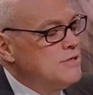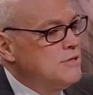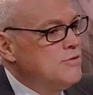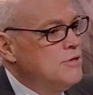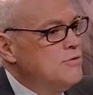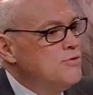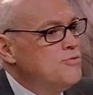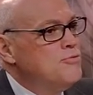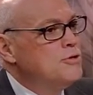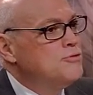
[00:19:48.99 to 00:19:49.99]
So
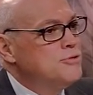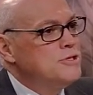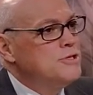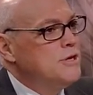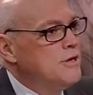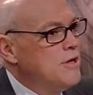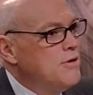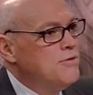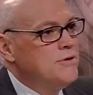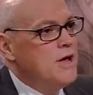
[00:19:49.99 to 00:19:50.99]
through attrition alone,